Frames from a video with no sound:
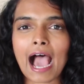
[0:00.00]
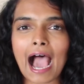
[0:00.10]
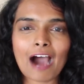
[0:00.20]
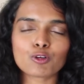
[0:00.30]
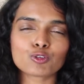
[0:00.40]

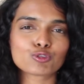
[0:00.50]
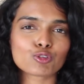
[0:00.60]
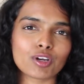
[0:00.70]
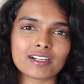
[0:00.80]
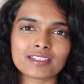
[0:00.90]
out,
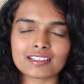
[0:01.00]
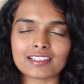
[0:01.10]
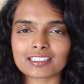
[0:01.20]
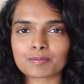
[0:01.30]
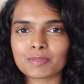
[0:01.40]
throw it in the
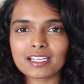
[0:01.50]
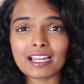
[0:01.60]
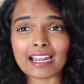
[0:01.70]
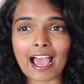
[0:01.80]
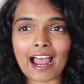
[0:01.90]
dustbin
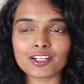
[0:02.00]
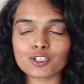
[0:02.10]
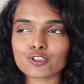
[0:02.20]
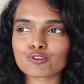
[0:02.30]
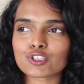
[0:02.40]
and add a
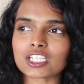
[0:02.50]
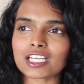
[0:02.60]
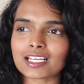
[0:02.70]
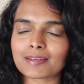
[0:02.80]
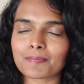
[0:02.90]
new
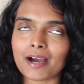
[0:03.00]
sheet.